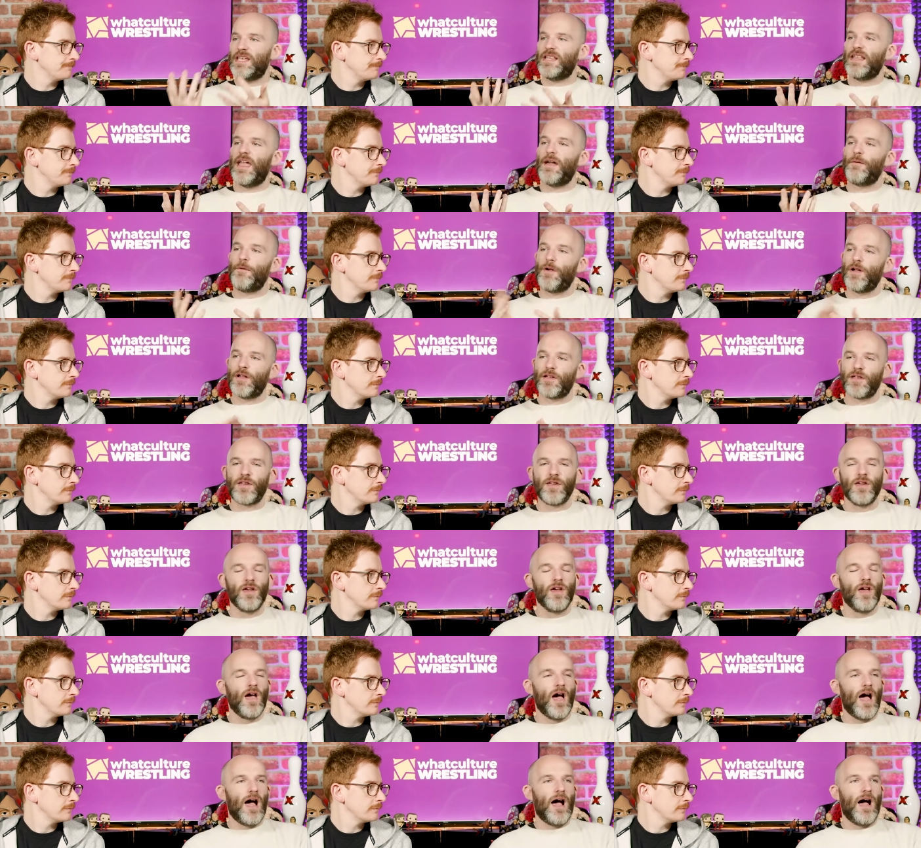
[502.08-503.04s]
Speaker 1: Network
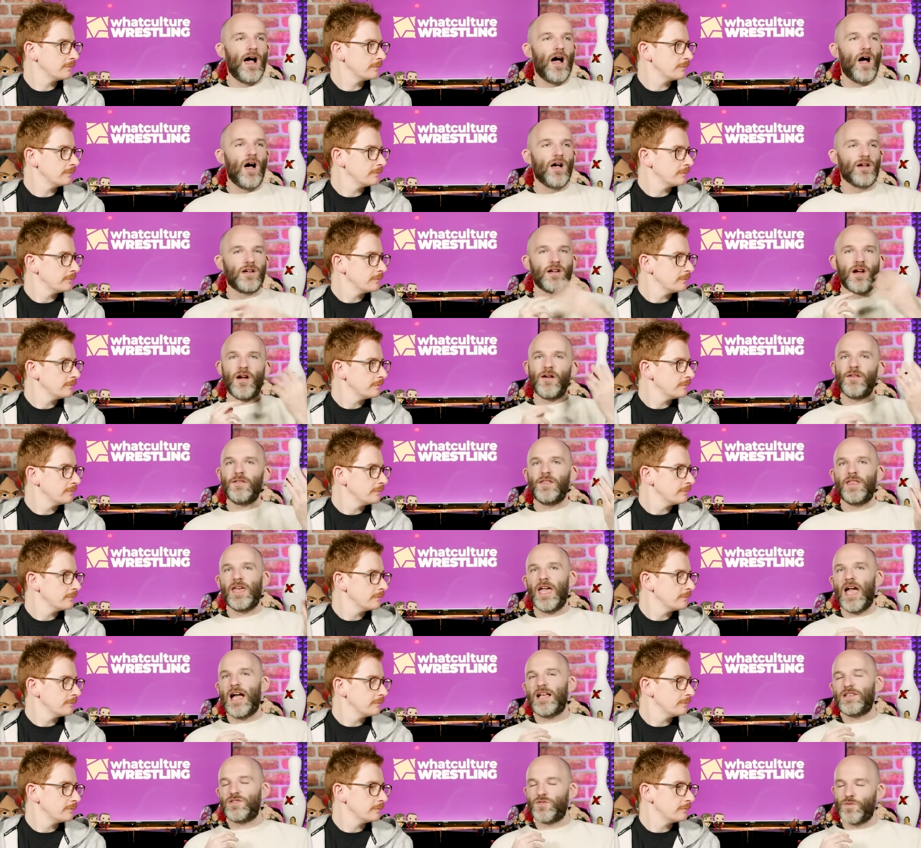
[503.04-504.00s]
uh,
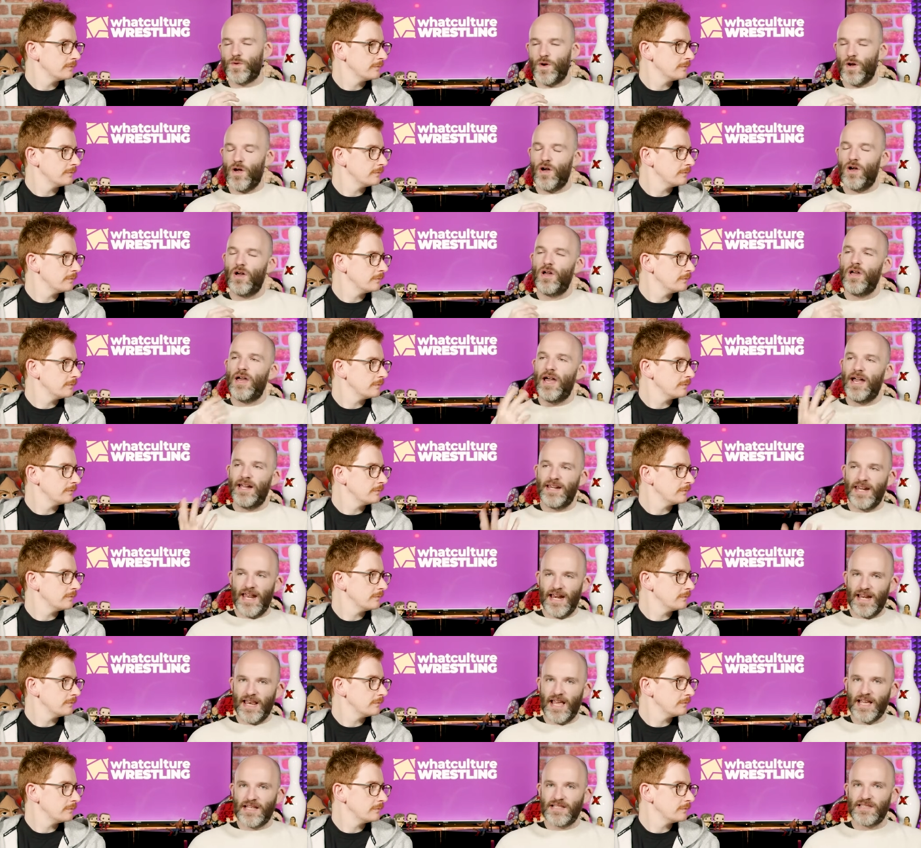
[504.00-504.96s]
currently has Raw and
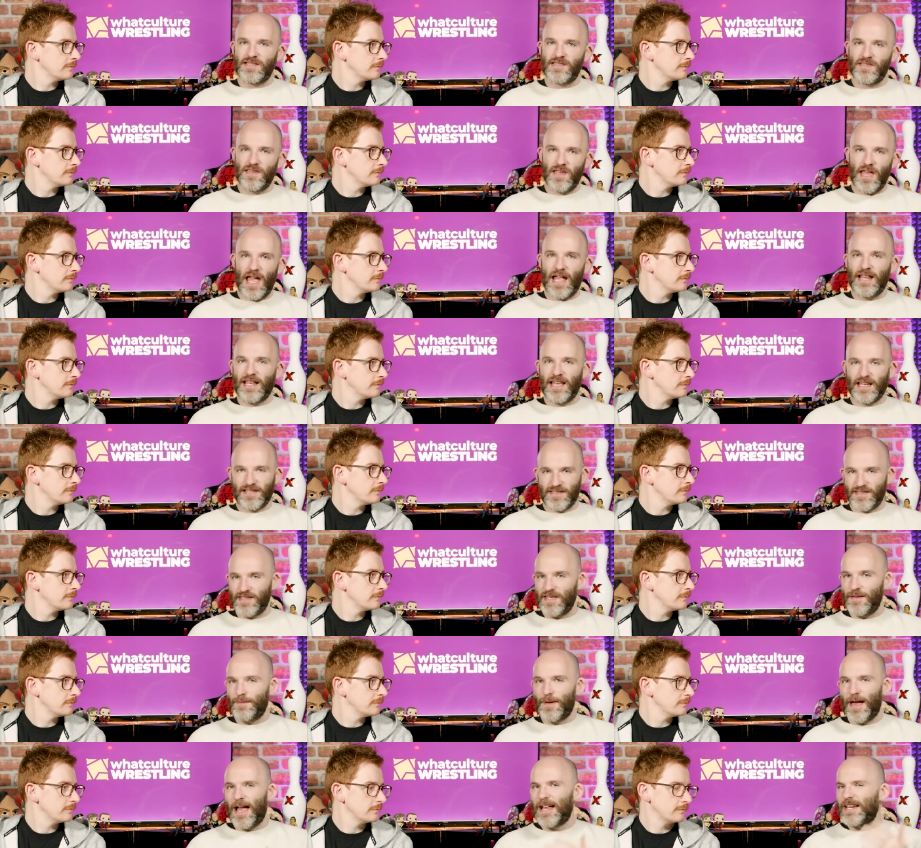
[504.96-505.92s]

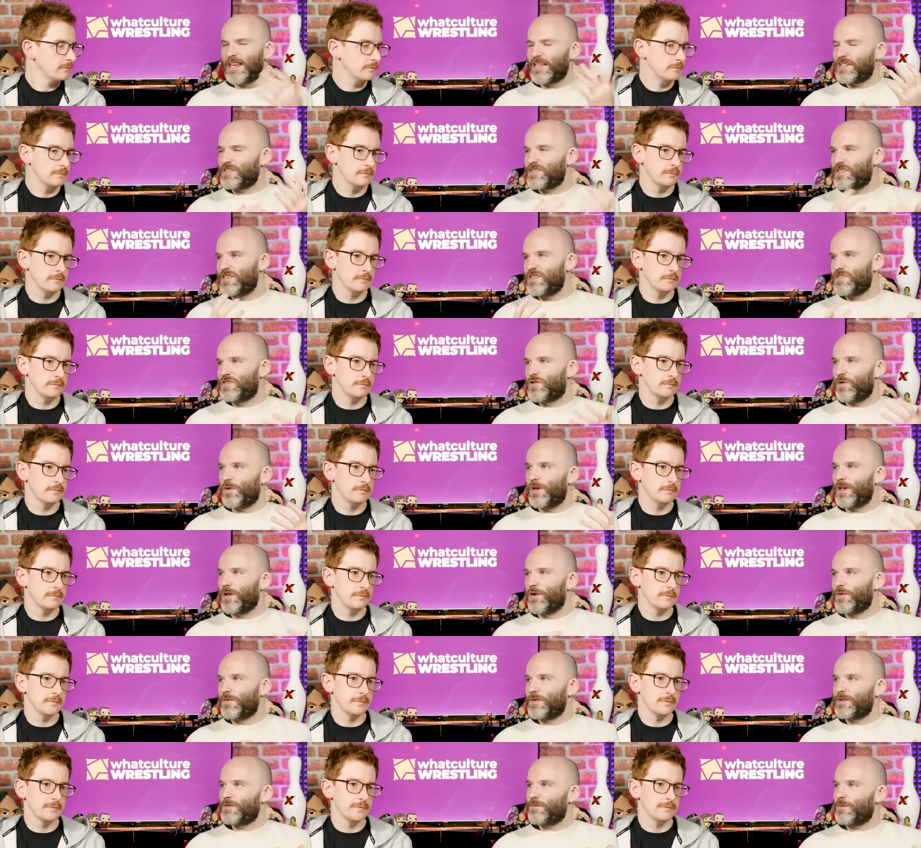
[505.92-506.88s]
NXT, but NXT's
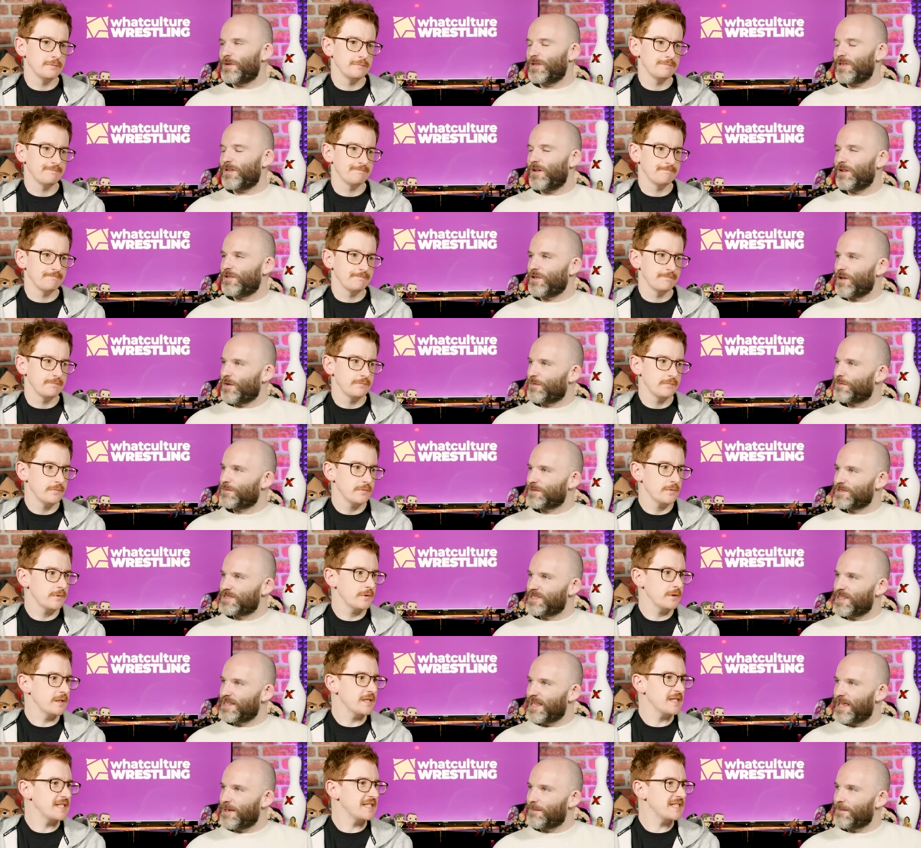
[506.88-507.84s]
going over. What on earth
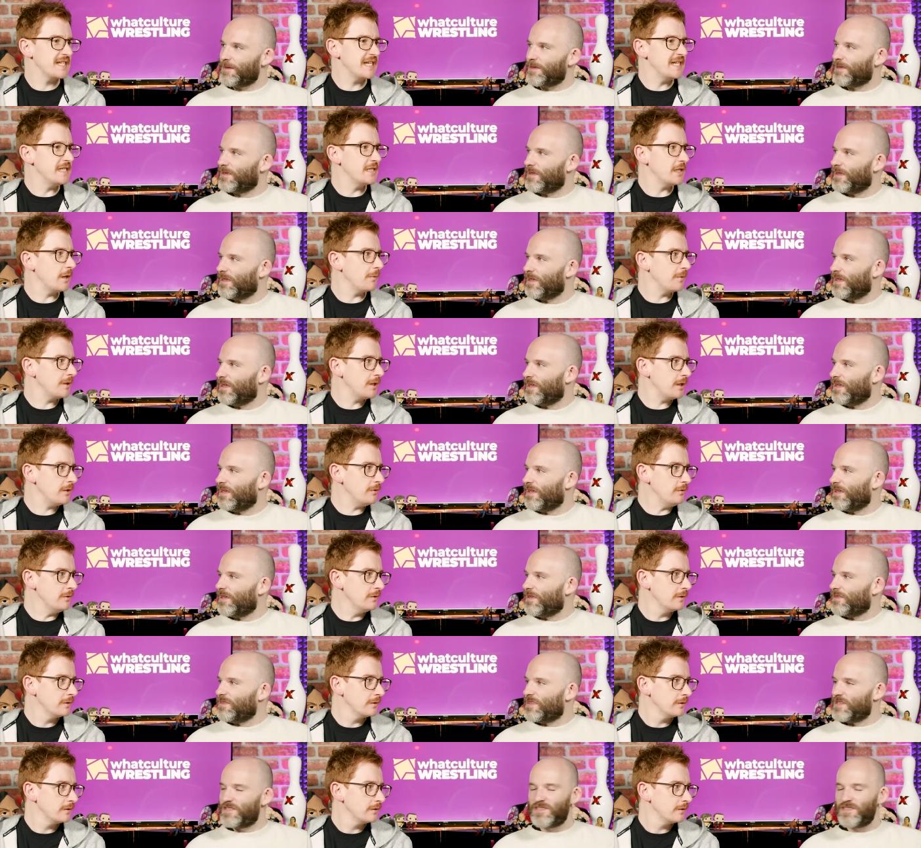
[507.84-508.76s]
was the, the name?
Speaker 2: CW.
Speaker 1: the